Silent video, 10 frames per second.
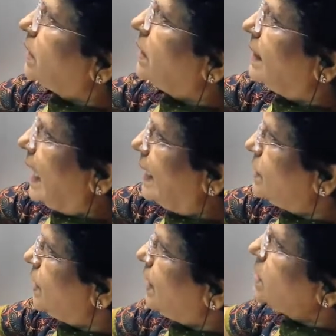the
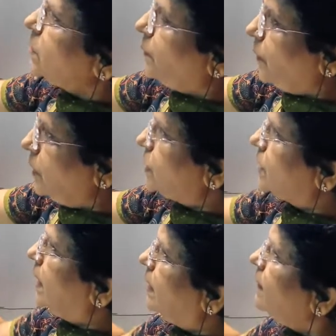Rajesh
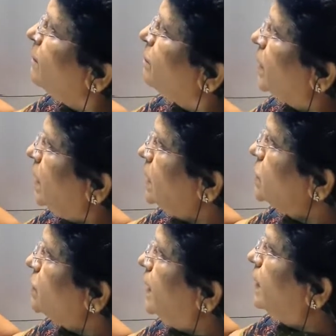portion
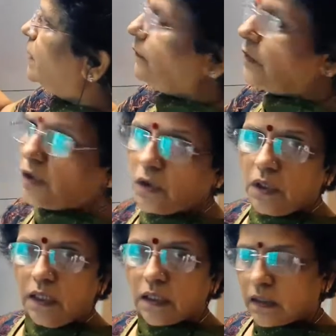is
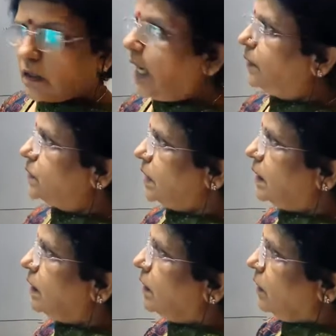24,000.
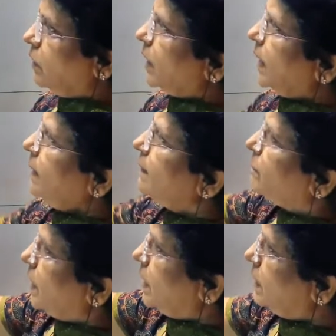Okay?
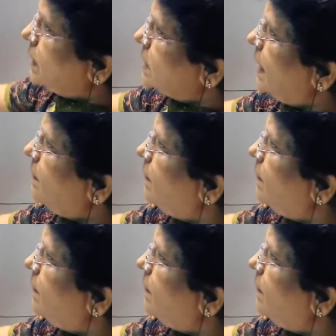In the same